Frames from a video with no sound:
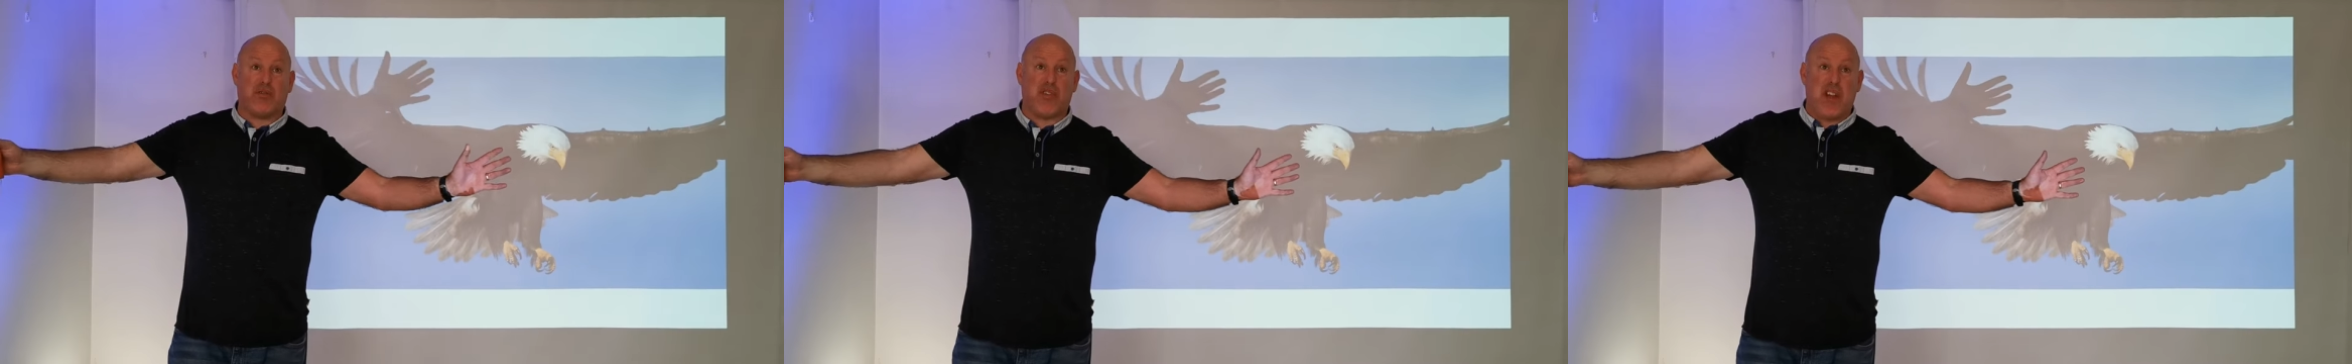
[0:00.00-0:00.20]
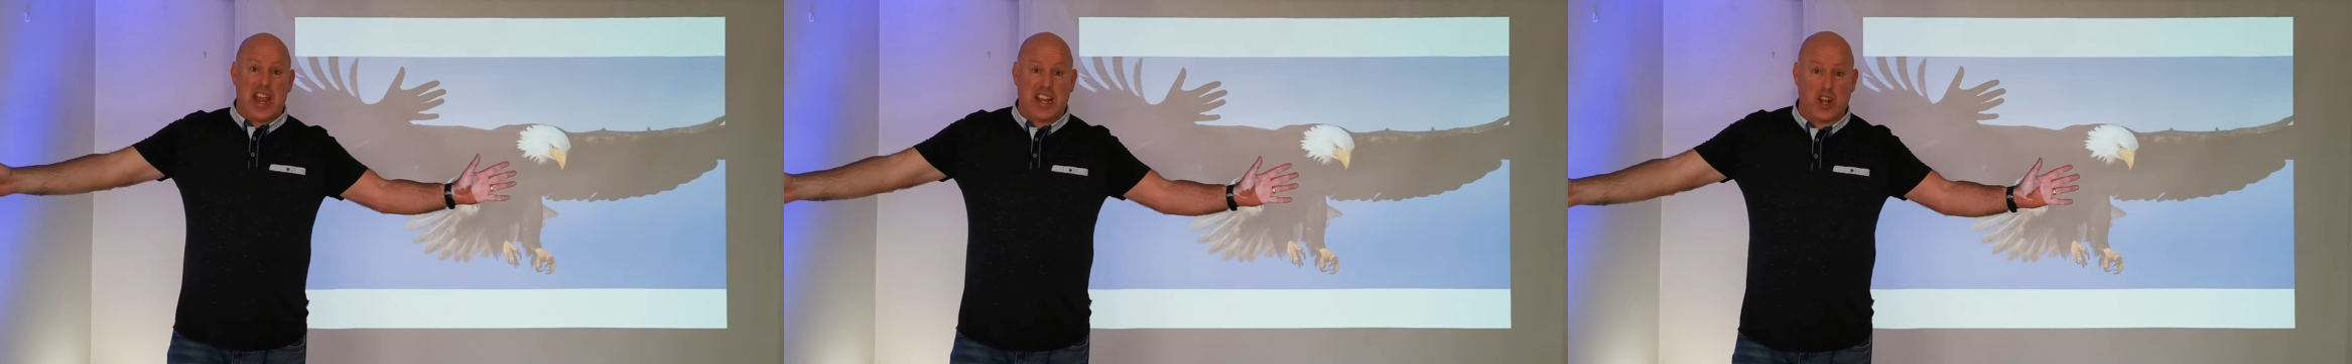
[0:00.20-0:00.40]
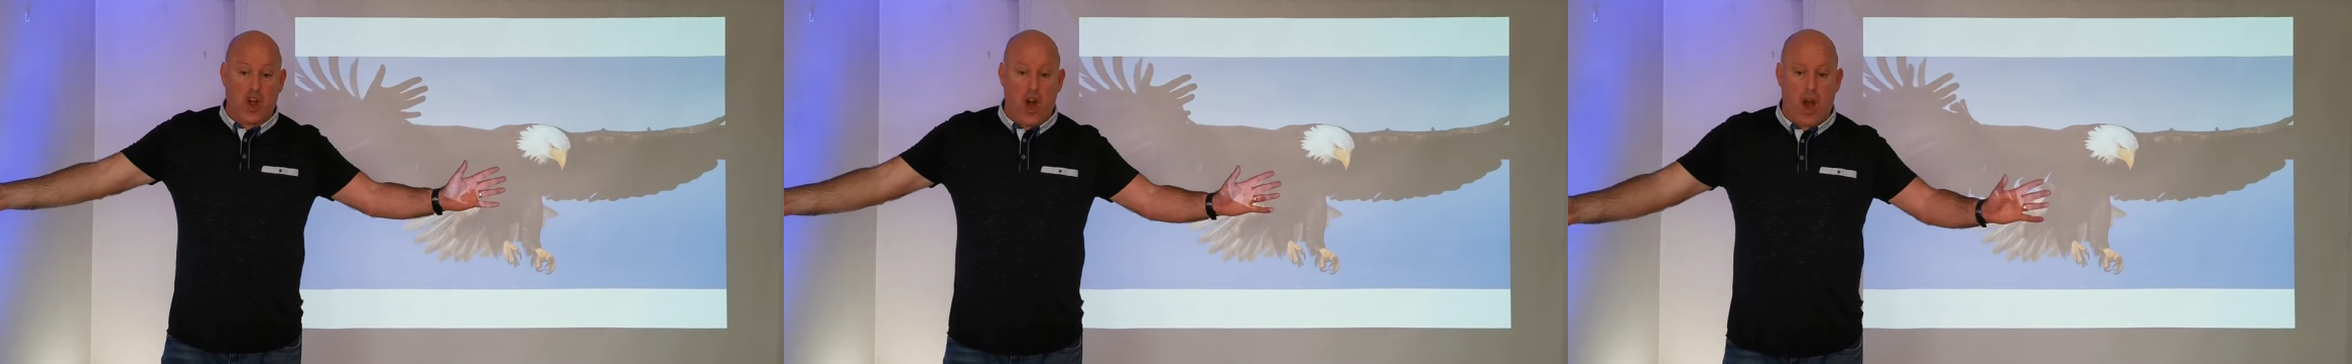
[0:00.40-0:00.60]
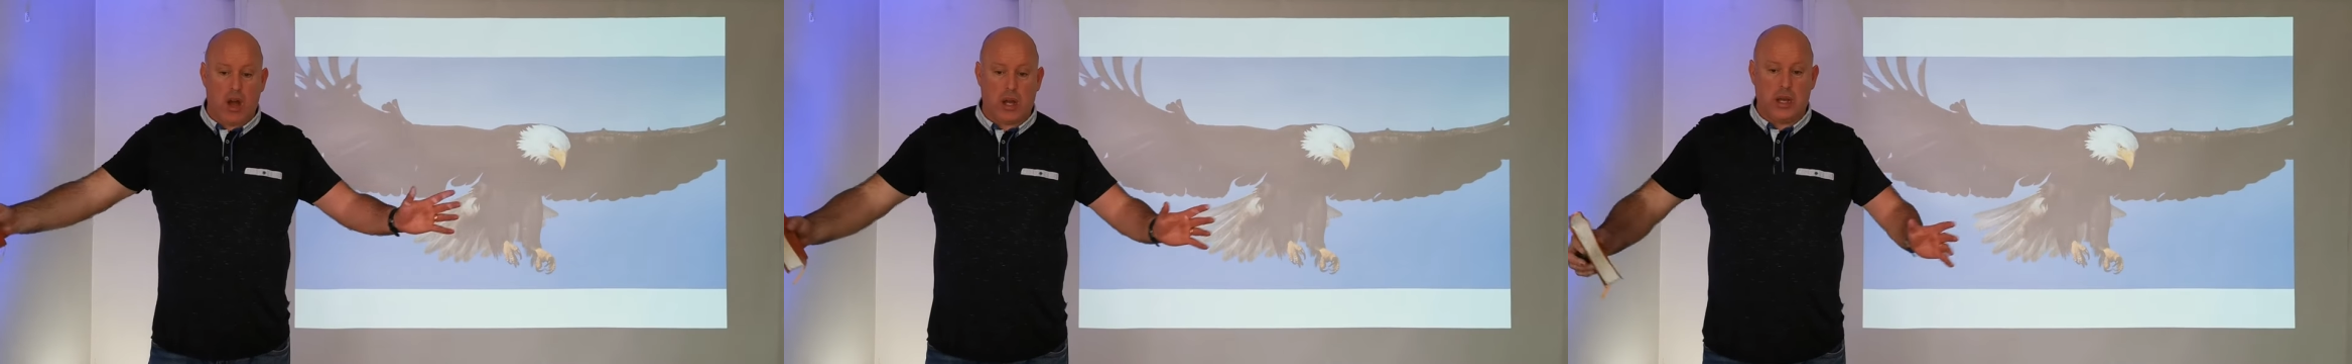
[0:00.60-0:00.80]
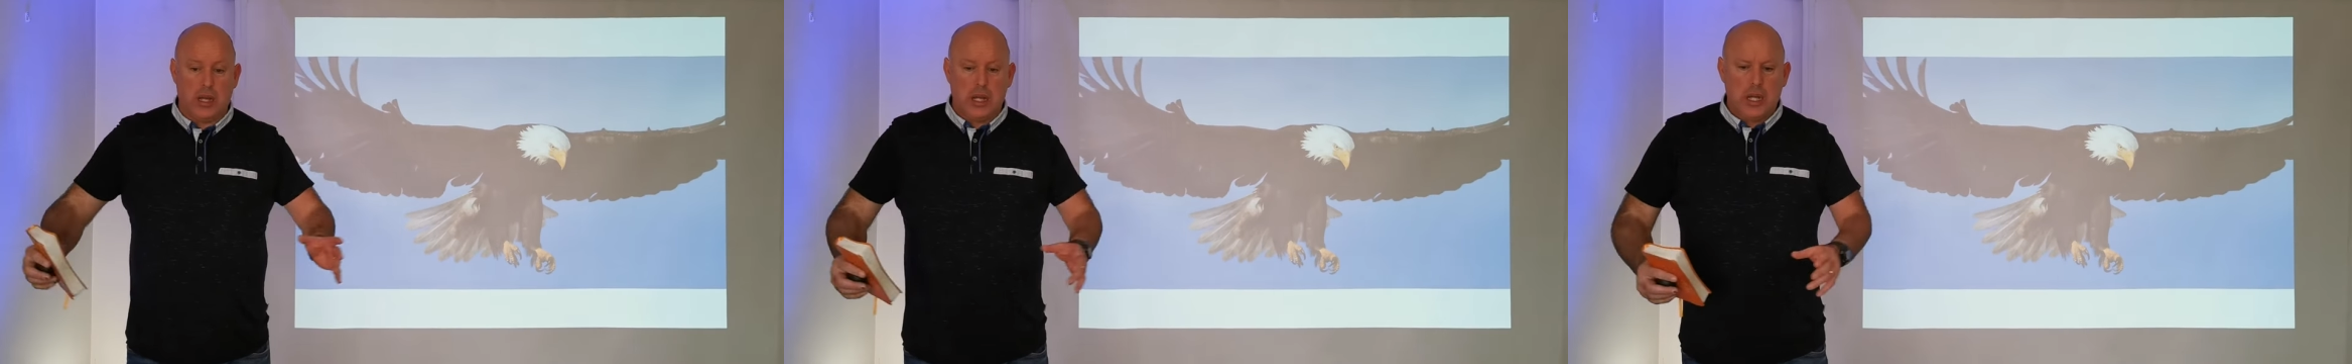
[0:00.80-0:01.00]
feet
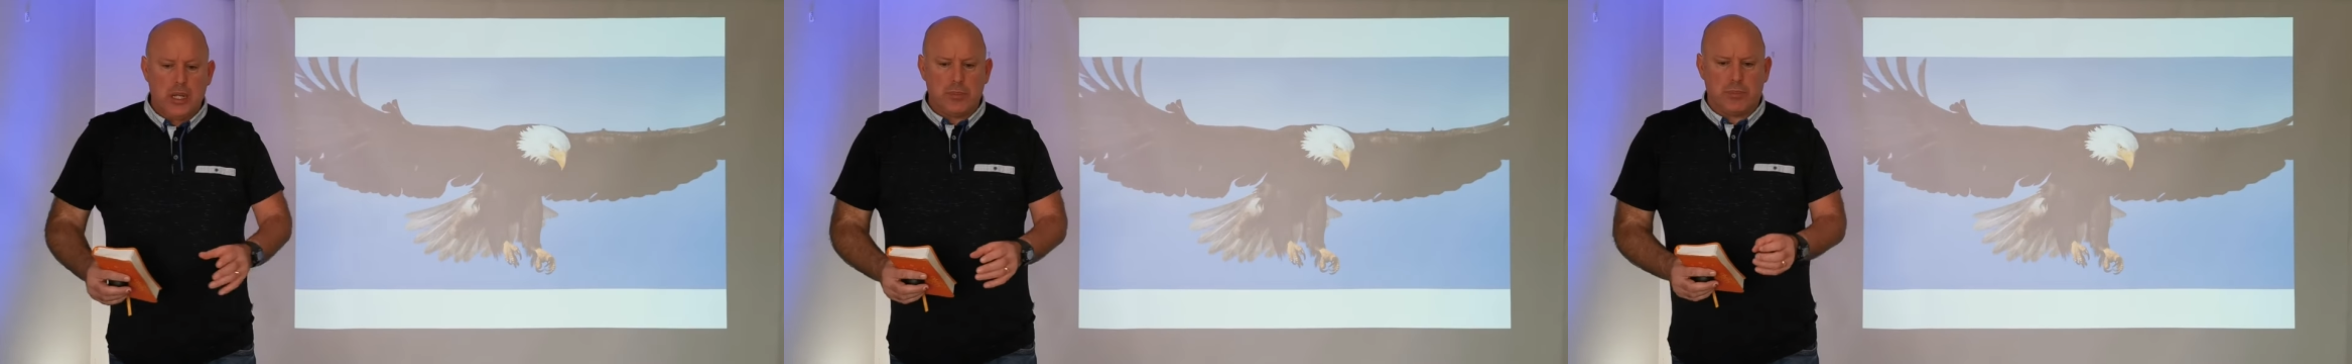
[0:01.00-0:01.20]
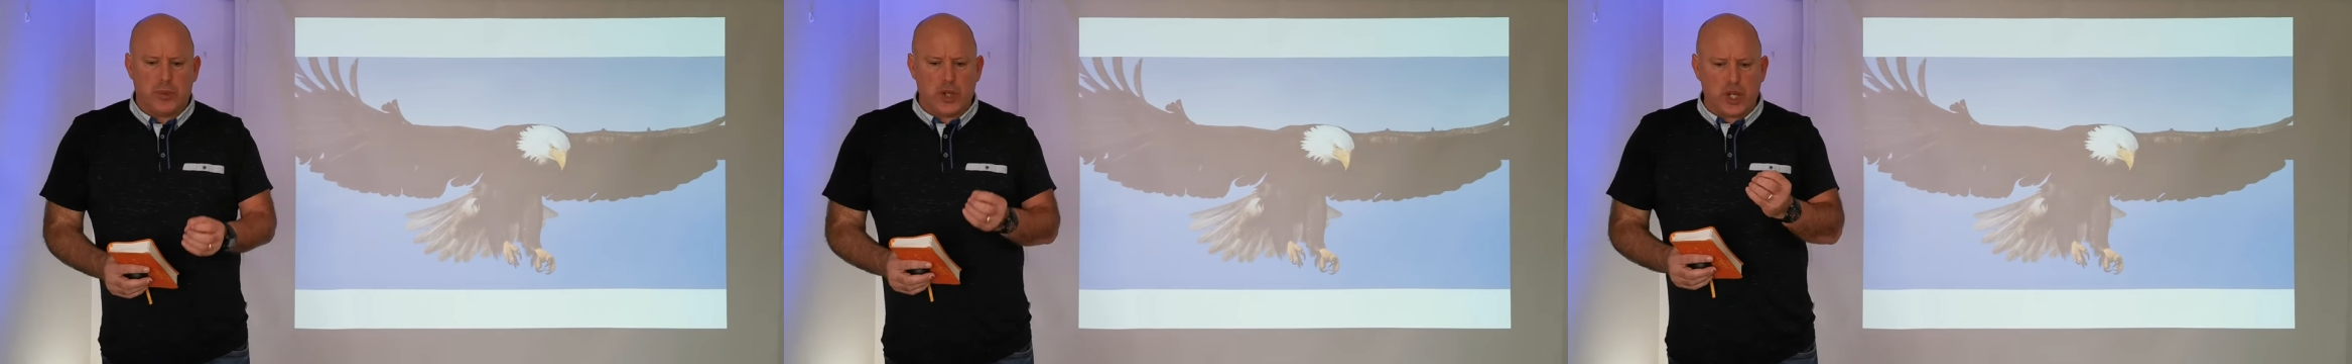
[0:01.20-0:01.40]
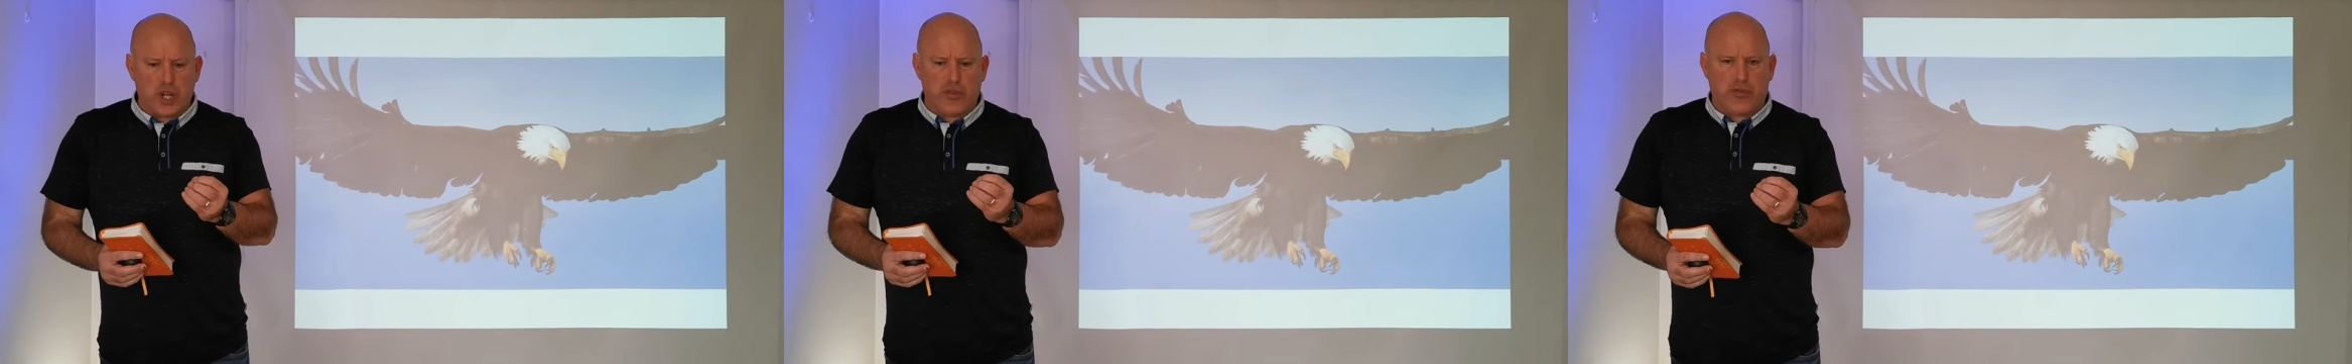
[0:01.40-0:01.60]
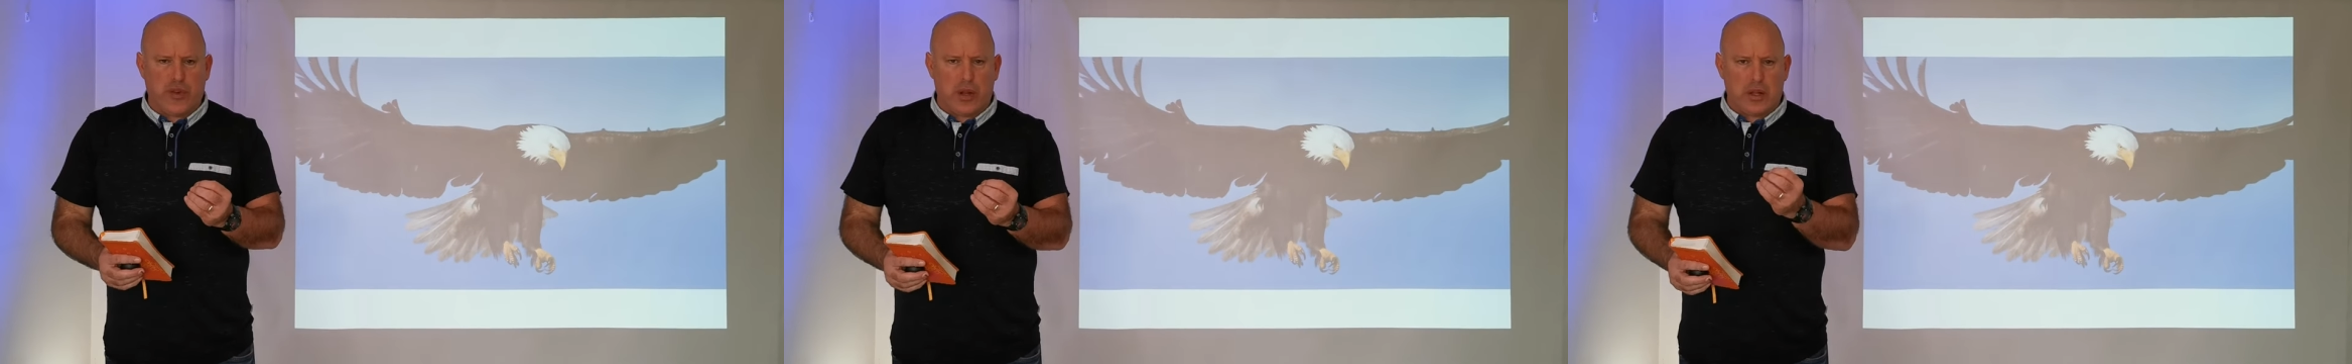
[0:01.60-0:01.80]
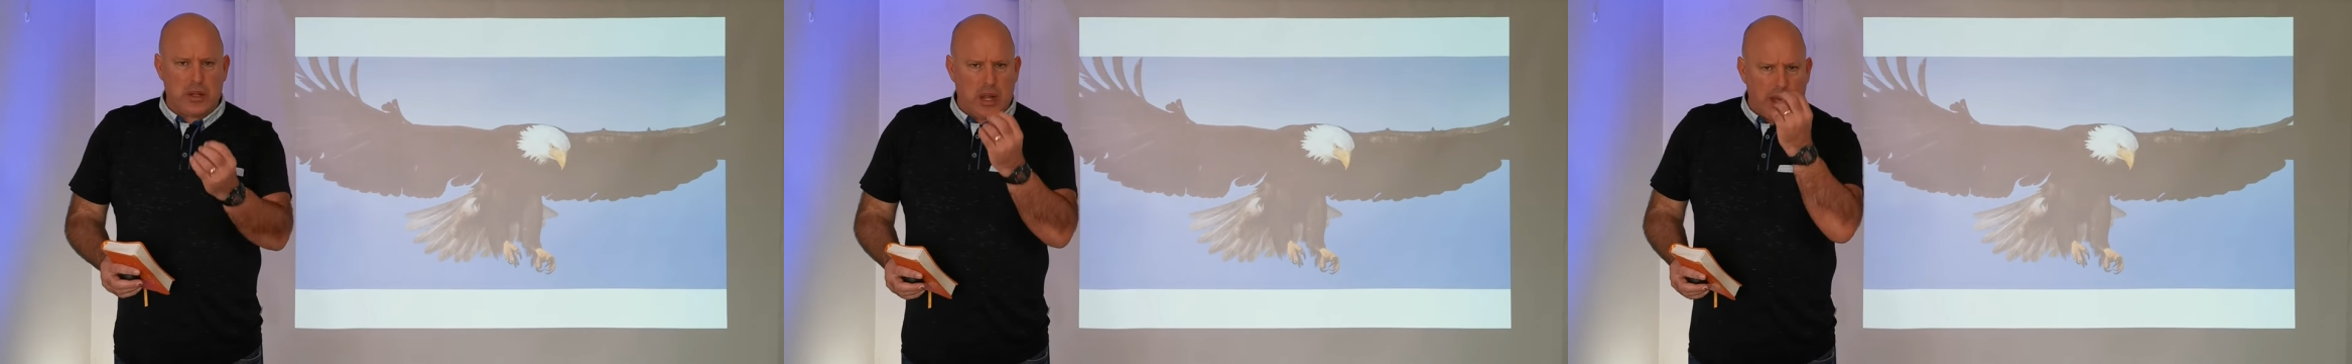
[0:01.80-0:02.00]
long.
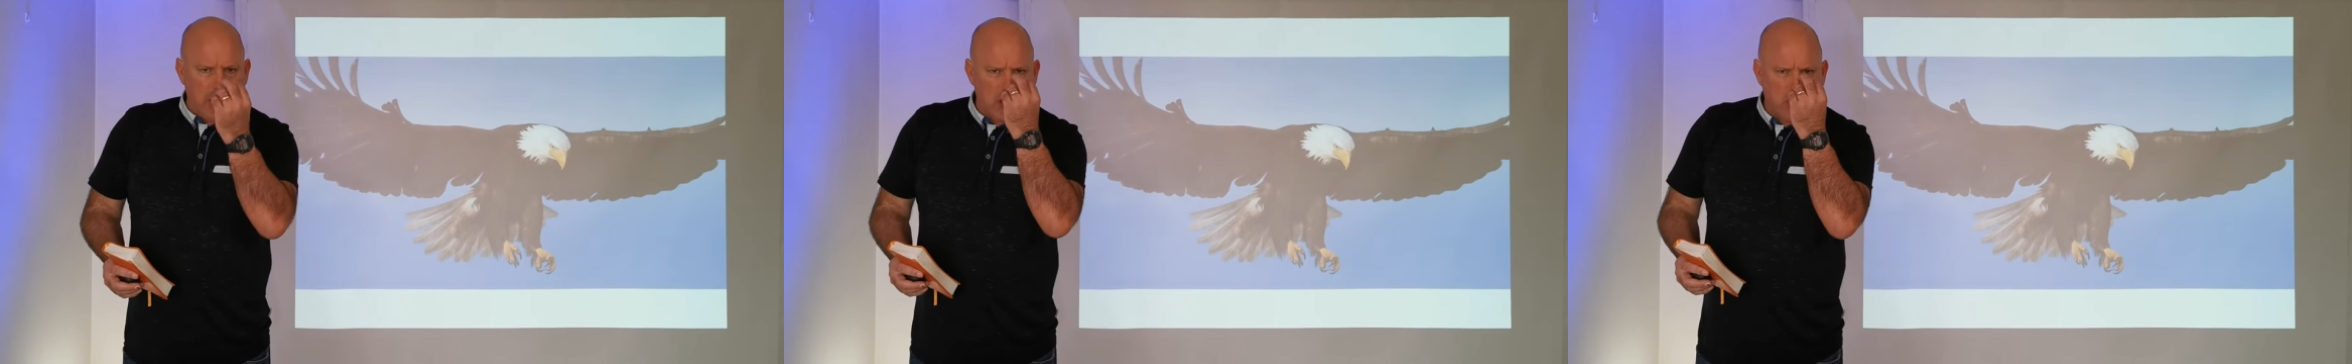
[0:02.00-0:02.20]
Beautiful,